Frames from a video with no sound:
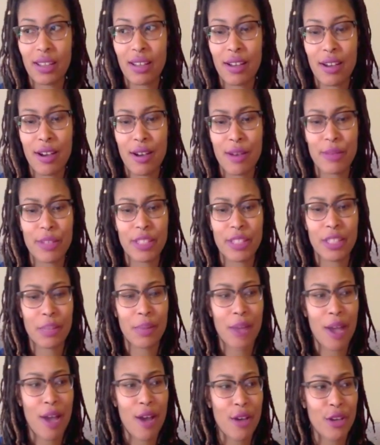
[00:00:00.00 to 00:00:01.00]
It's
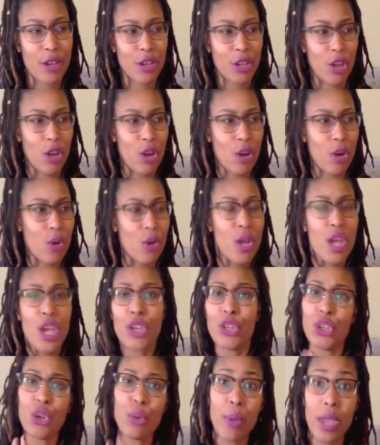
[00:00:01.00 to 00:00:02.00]
about, you know,
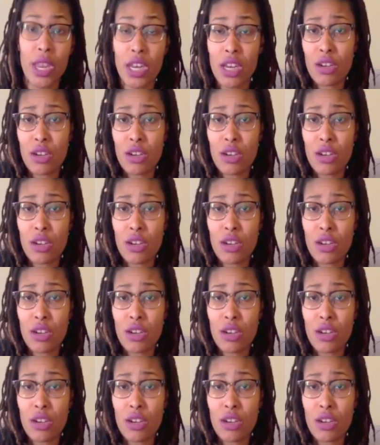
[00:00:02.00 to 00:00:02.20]
you being